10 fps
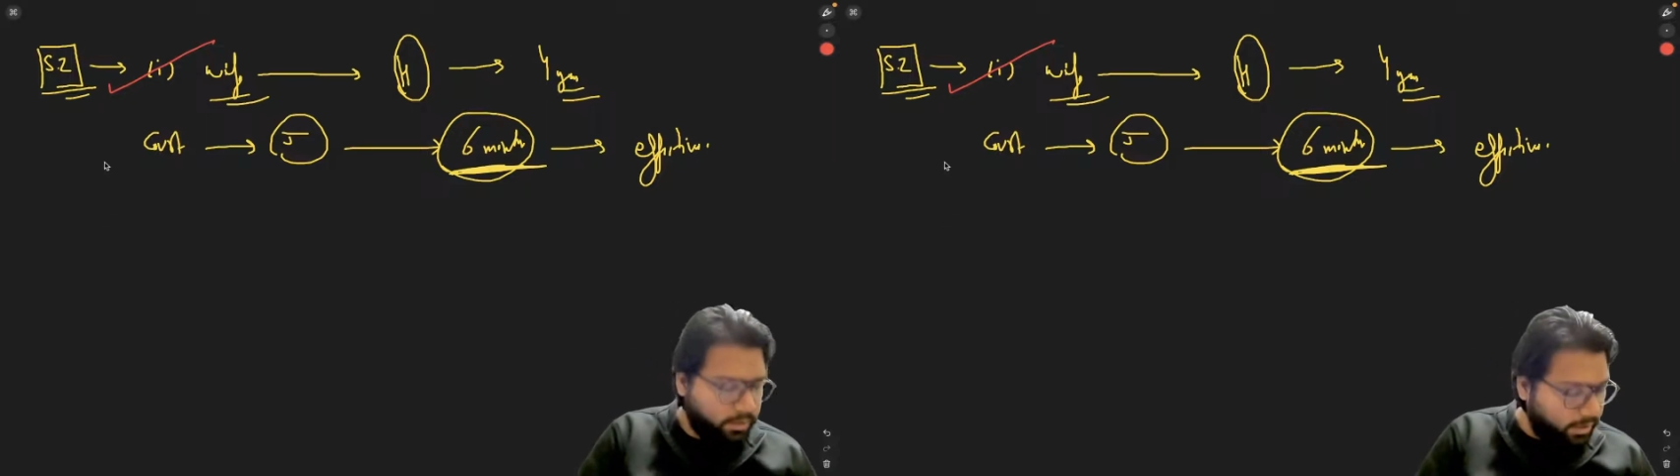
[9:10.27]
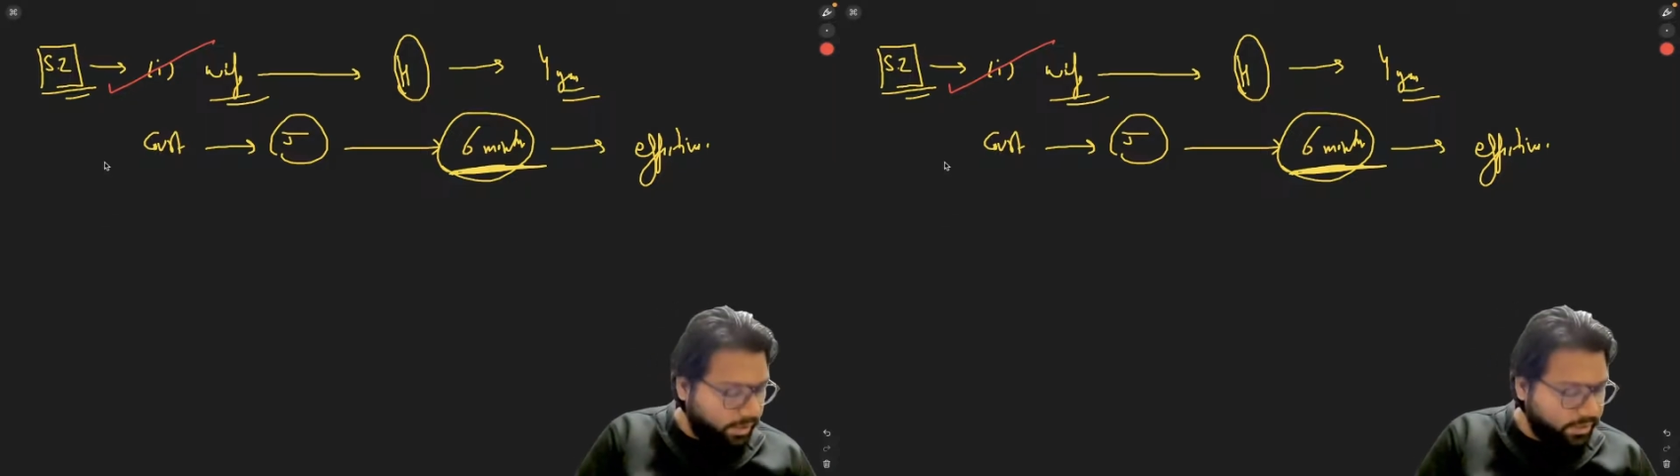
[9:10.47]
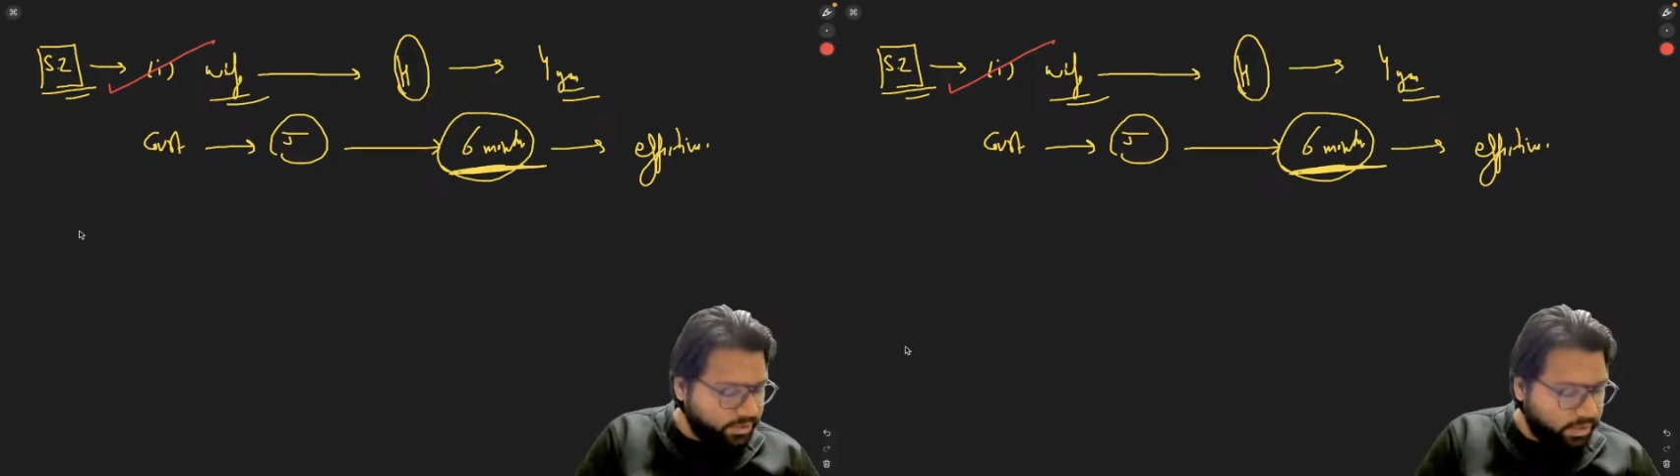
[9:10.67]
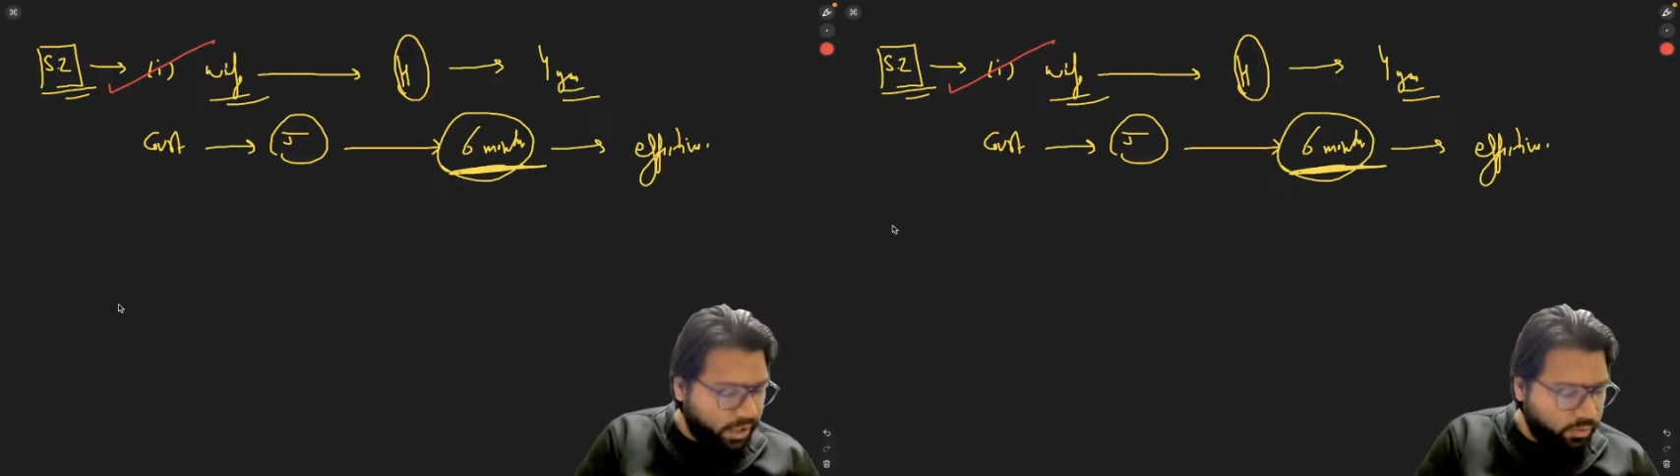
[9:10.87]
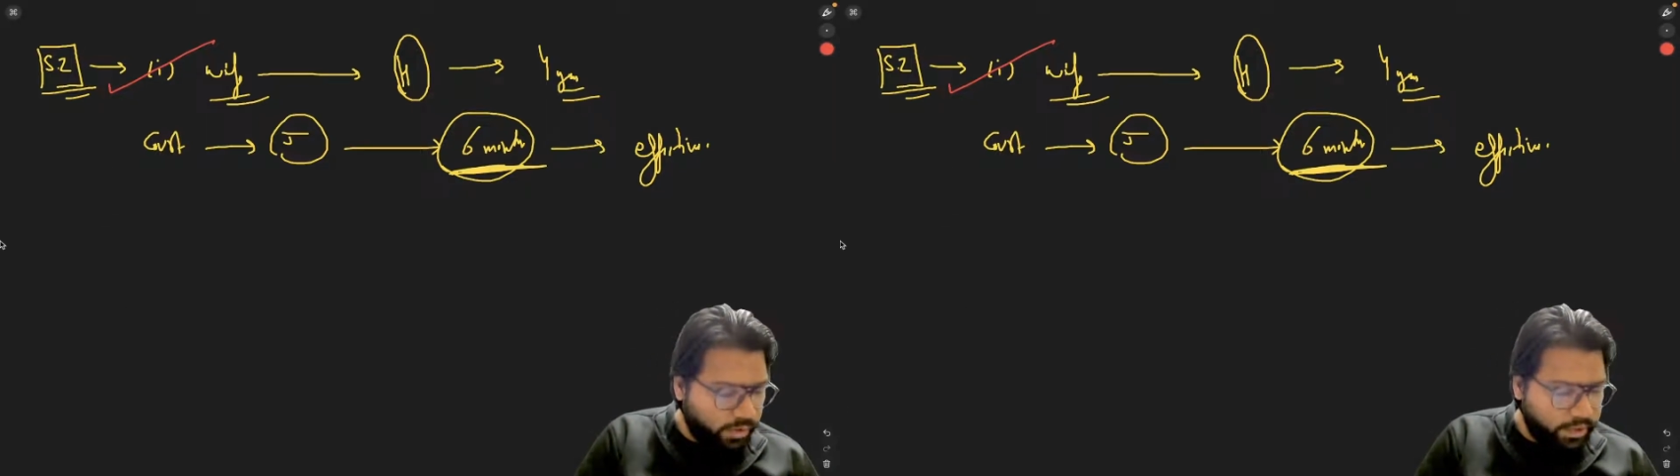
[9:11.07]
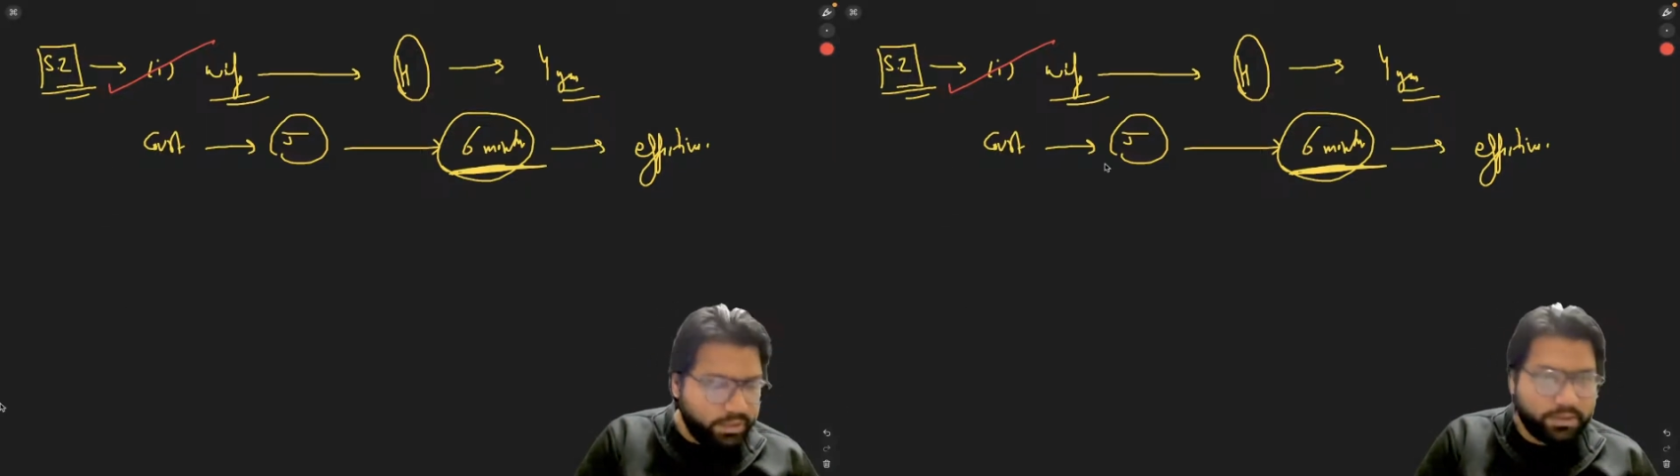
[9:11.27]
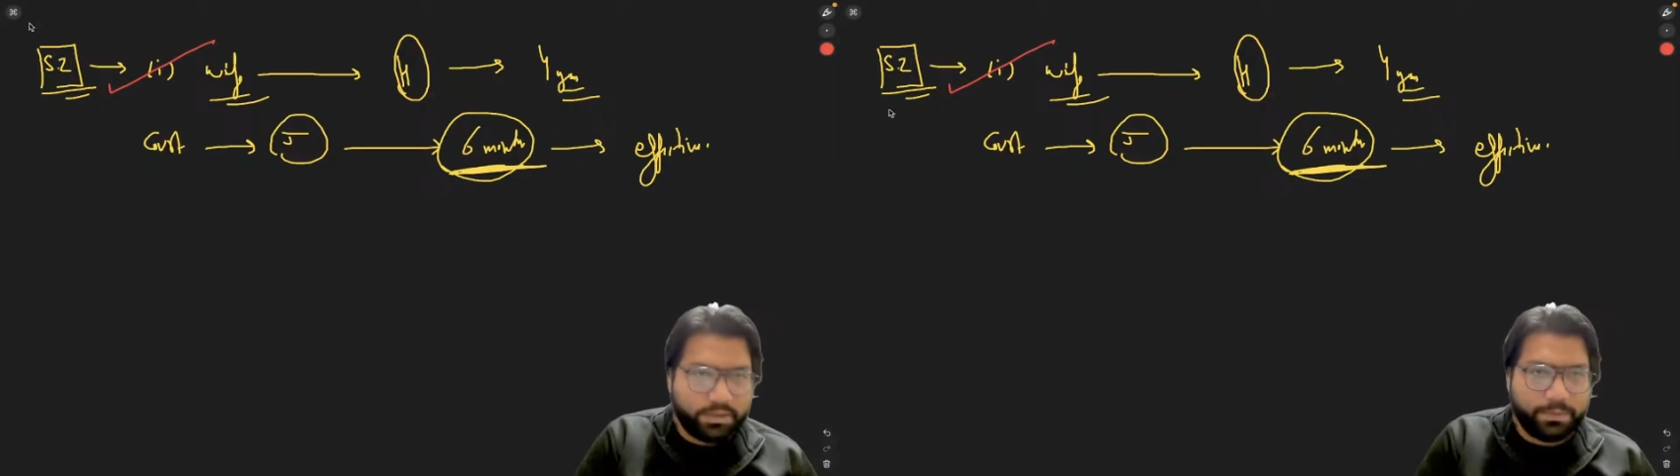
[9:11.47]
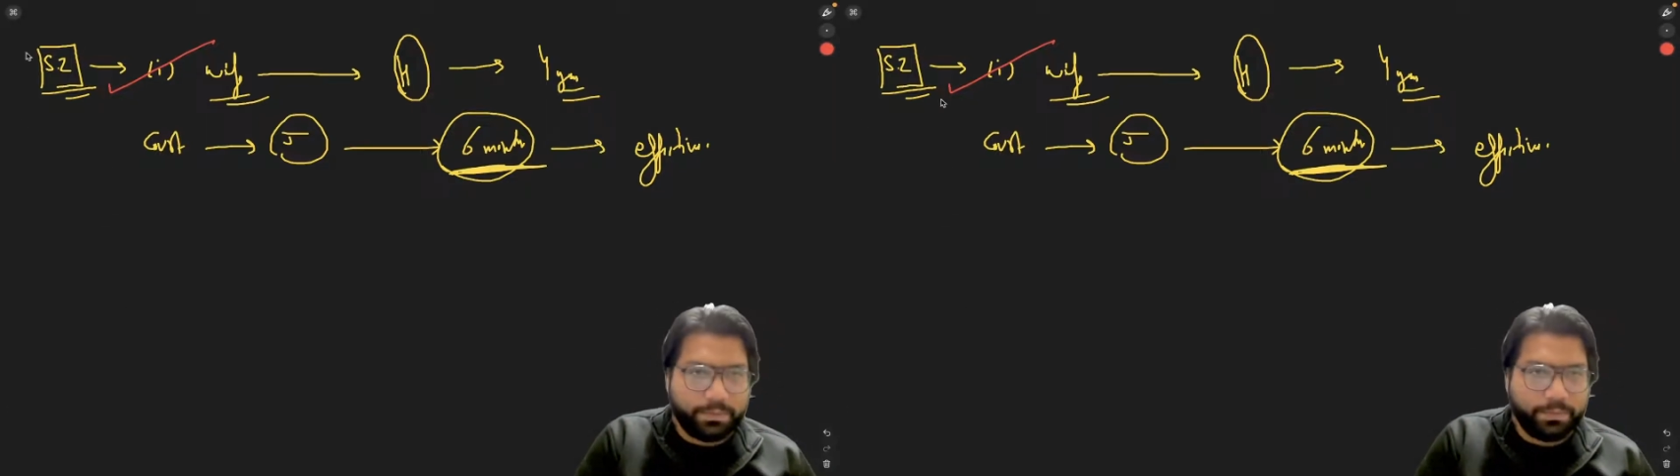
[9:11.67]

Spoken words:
The next ground is